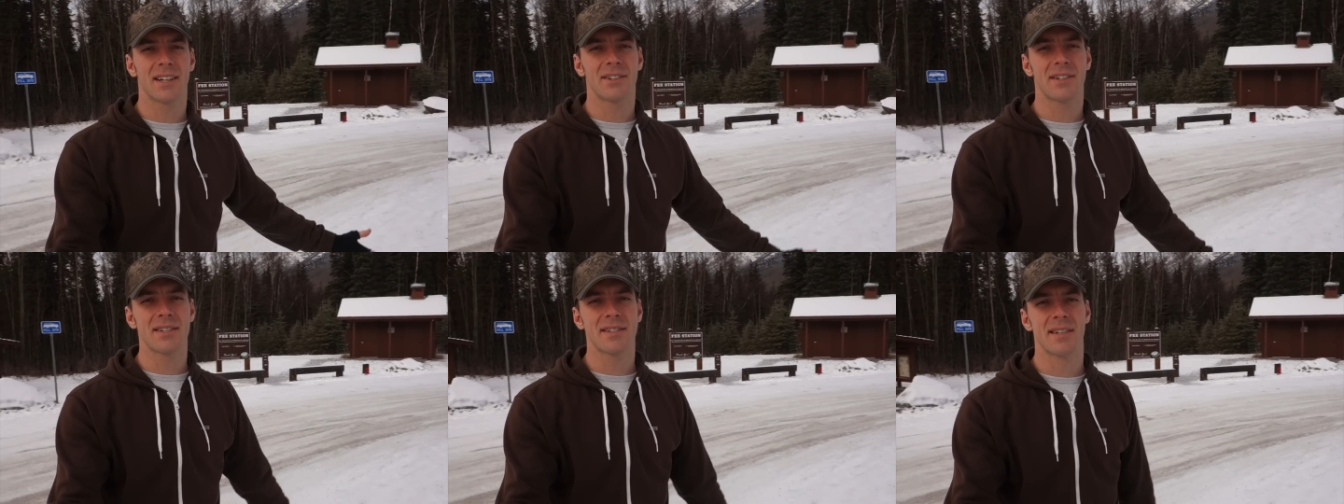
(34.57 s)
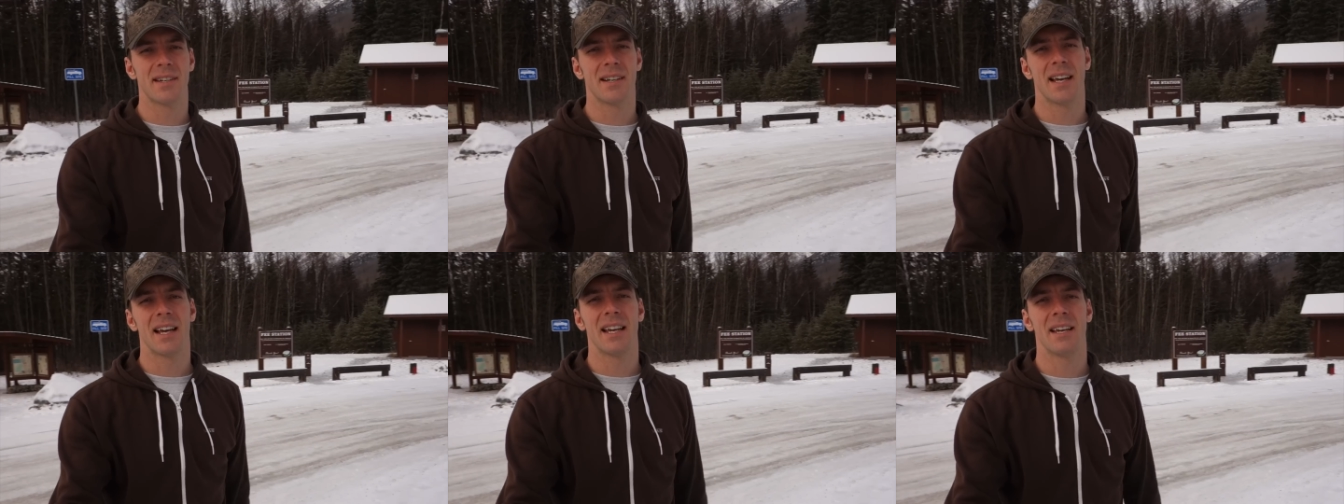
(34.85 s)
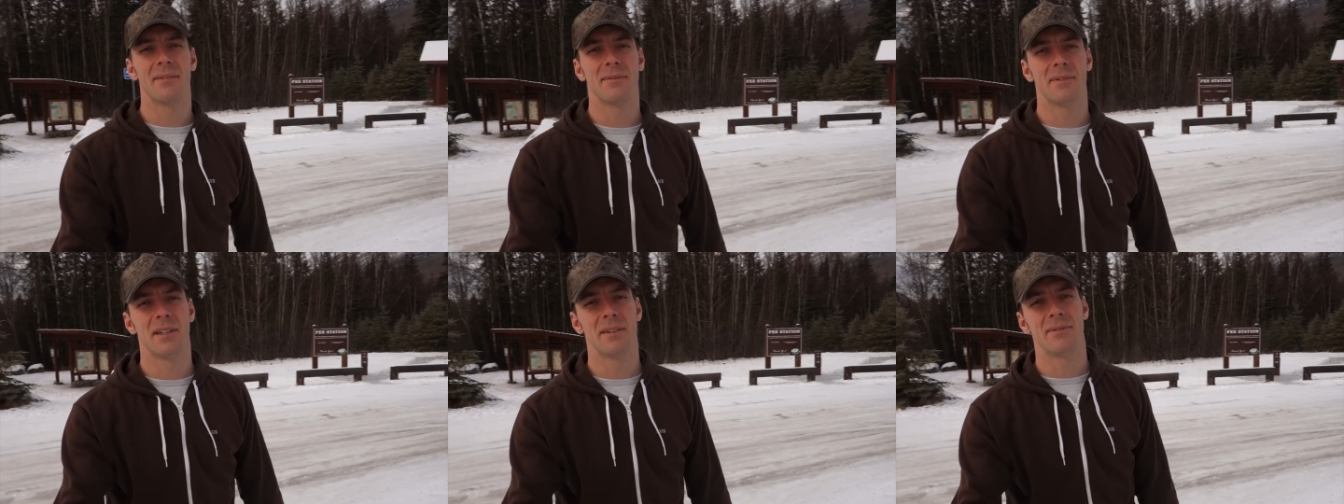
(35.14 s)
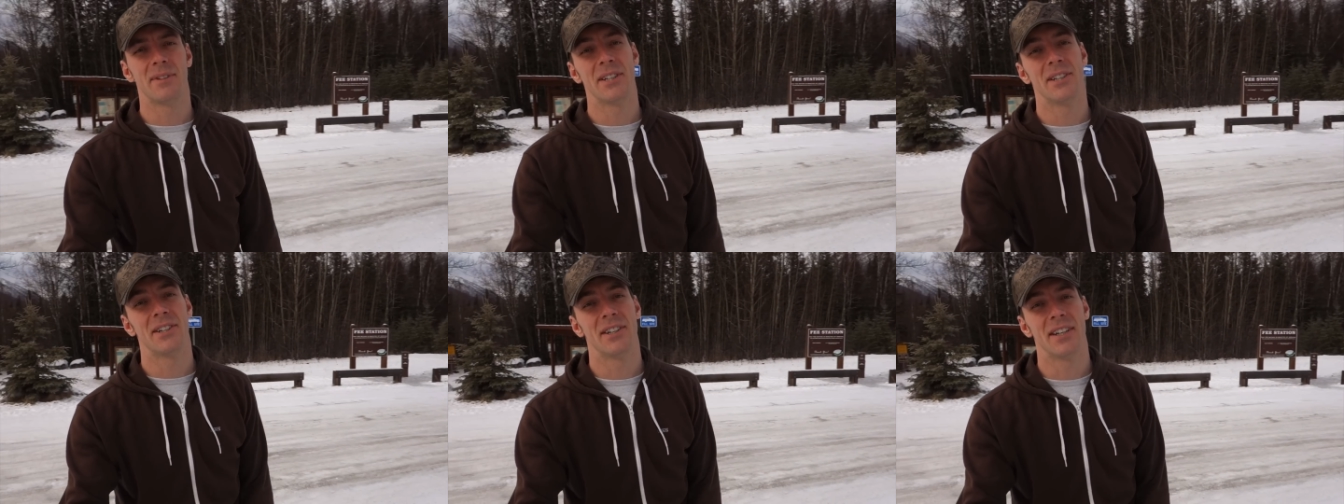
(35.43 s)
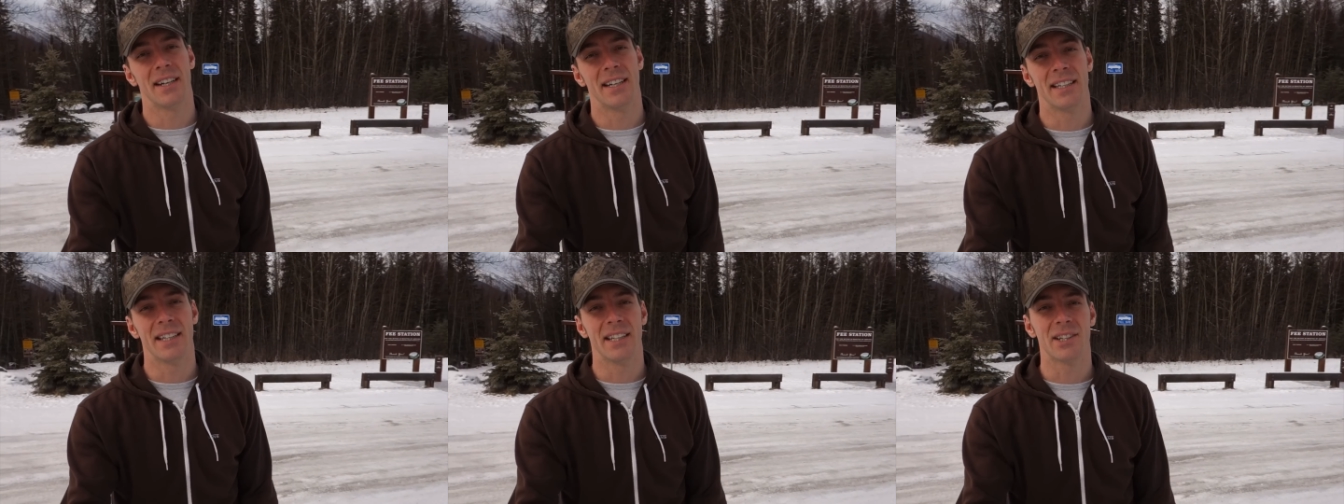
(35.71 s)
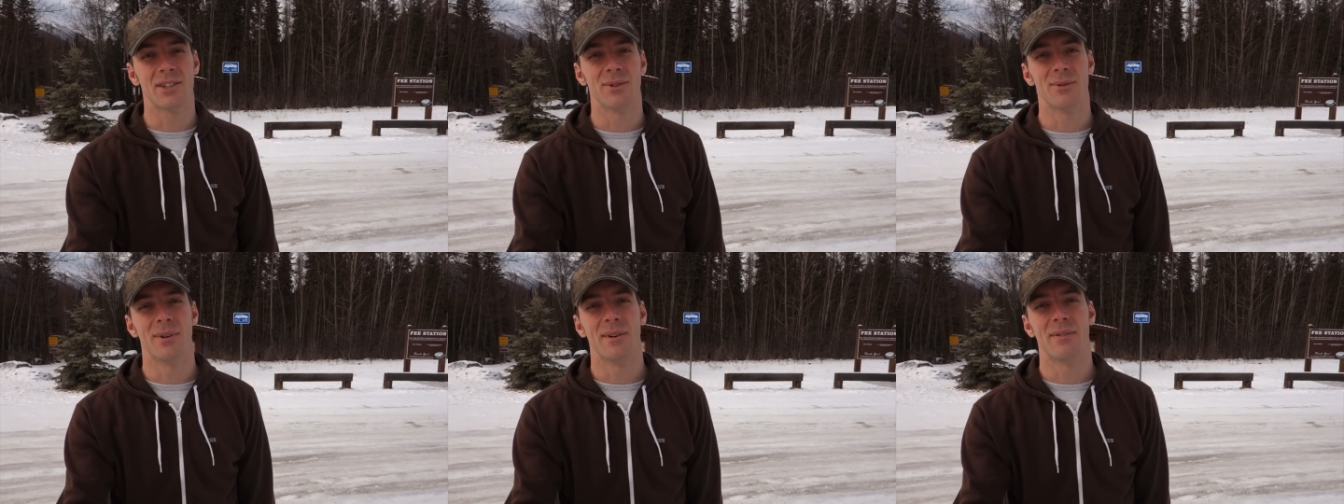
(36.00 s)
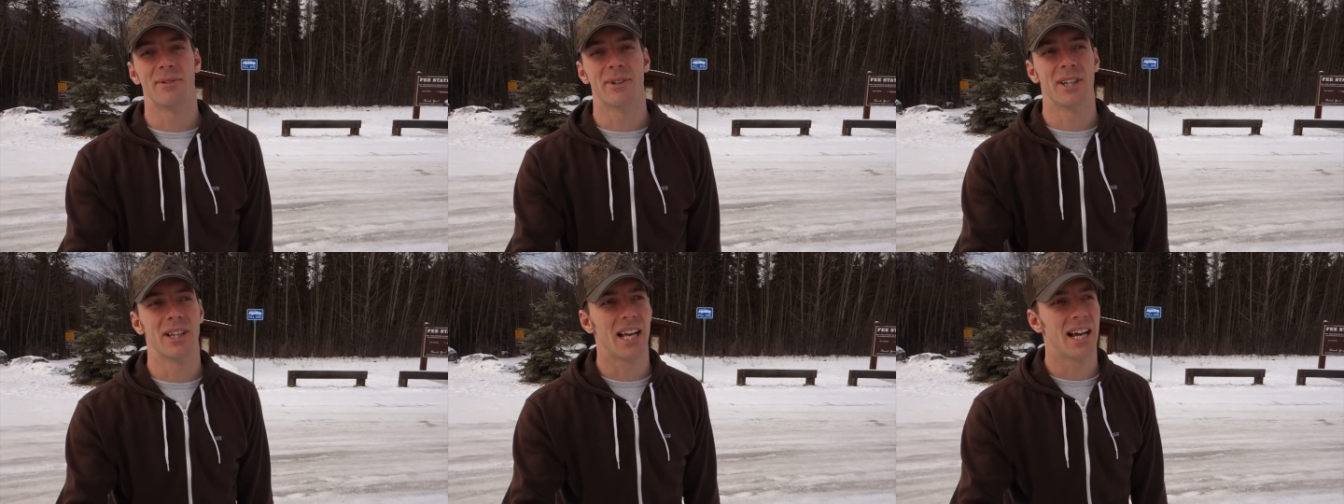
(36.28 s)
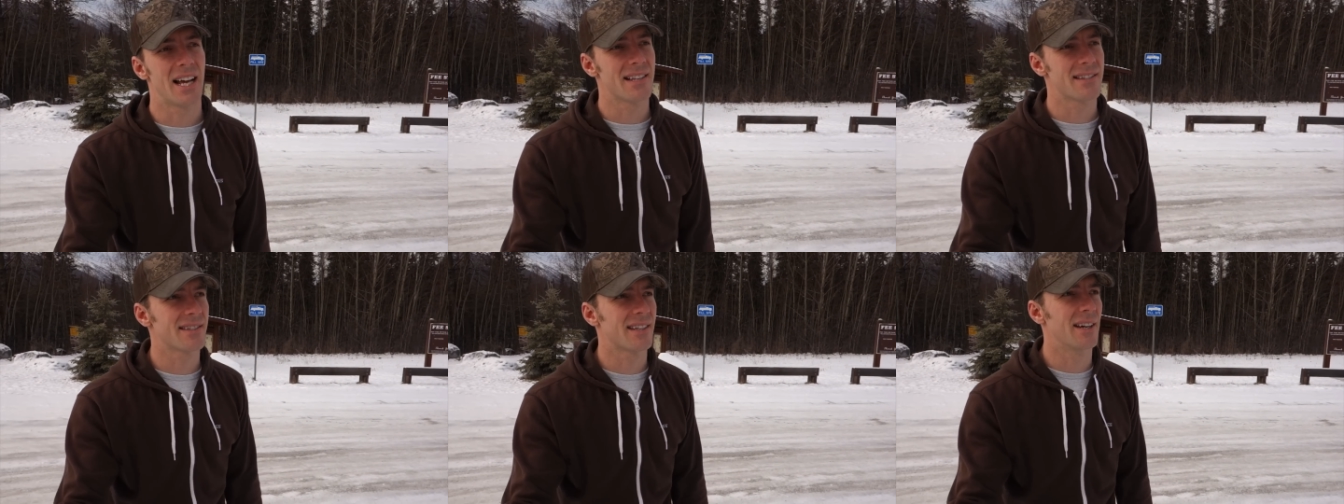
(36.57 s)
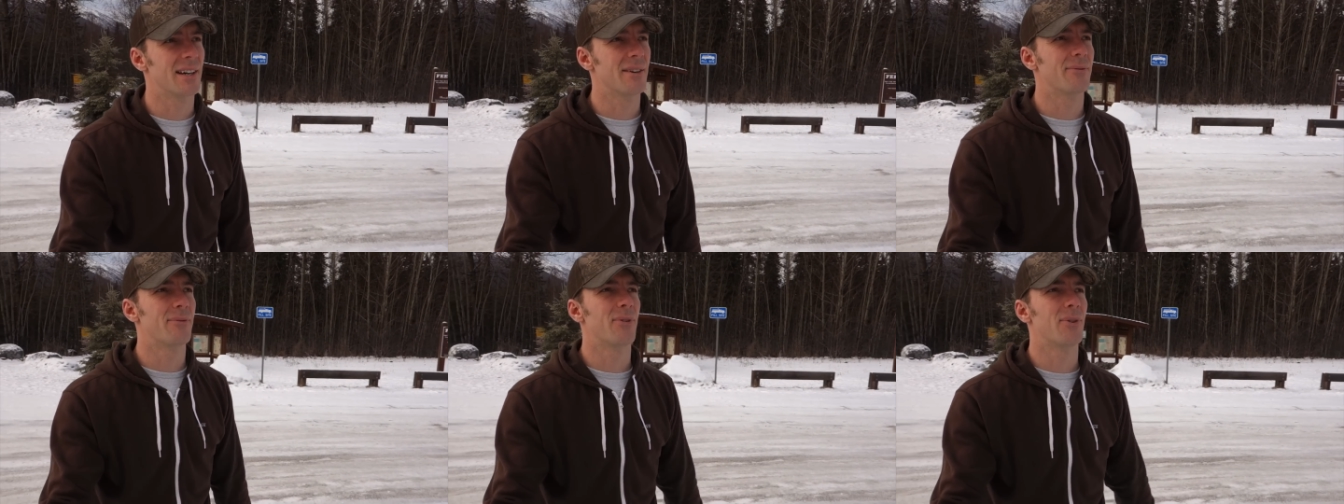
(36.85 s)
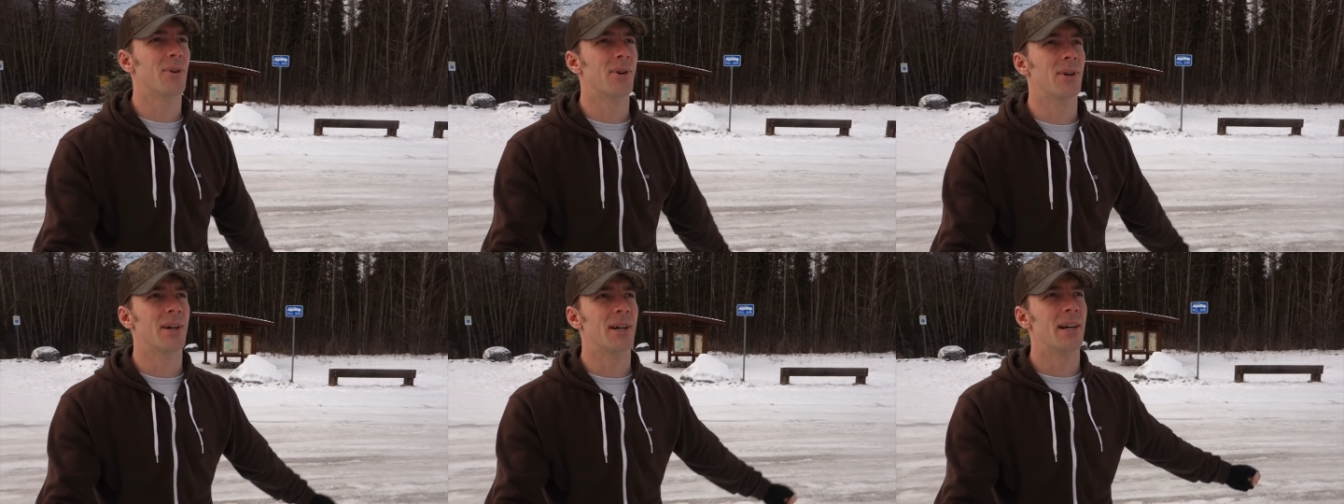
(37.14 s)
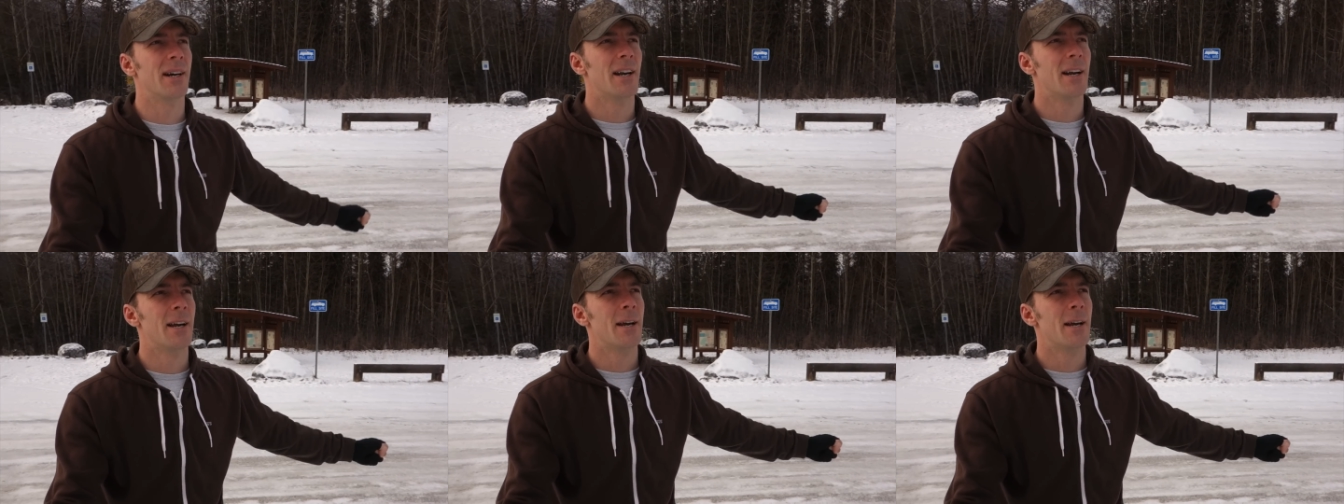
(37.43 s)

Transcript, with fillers: Kristen and I have lived here in Eagle River, Alaska for,